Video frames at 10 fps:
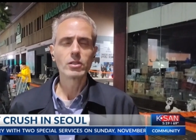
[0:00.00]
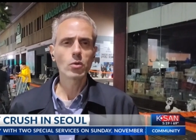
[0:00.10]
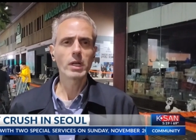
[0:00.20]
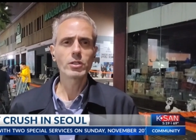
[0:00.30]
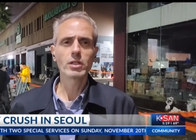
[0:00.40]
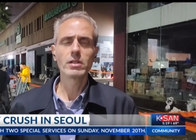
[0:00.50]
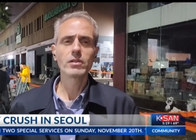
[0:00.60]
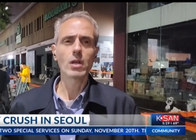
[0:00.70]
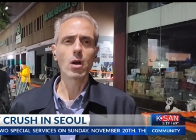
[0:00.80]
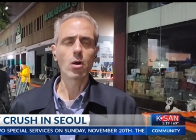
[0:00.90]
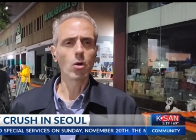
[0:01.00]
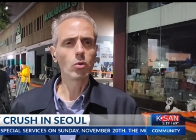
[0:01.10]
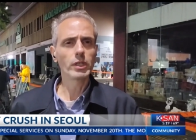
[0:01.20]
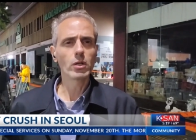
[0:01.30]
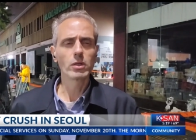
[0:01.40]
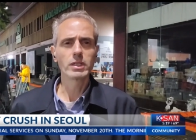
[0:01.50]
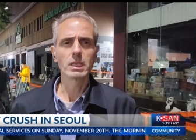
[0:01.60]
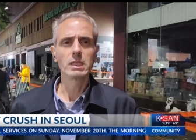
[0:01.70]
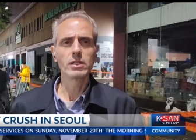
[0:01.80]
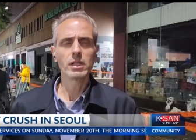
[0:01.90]
These questions are only going
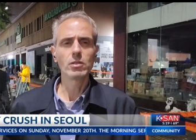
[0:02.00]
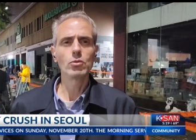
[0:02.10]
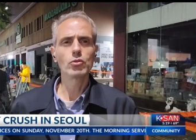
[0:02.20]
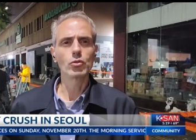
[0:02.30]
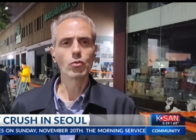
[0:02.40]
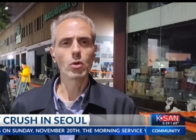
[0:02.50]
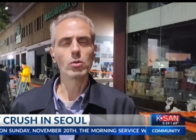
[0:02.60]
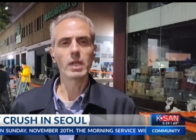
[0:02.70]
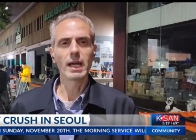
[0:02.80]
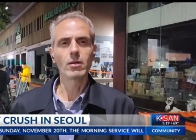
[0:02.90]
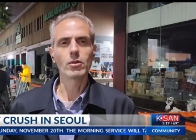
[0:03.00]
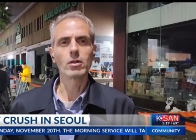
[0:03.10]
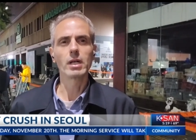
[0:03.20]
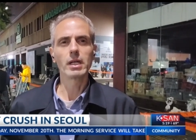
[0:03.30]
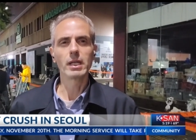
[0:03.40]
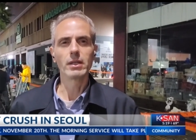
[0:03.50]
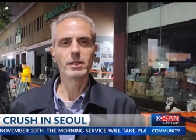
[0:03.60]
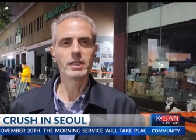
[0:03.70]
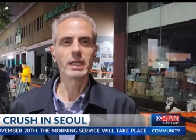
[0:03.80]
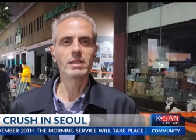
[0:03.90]
to continue to grow louder
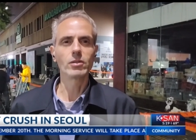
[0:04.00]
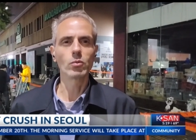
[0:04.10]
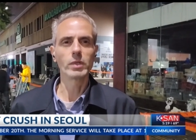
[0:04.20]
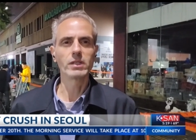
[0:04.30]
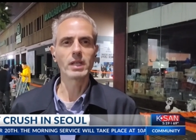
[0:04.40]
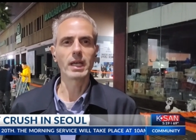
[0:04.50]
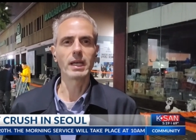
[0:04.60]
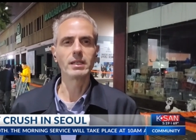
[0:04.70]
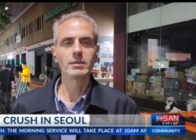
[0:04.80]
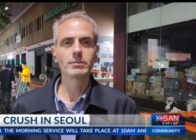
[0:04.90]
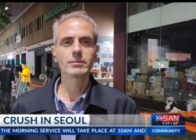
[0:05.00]
in the days and weeks ahead.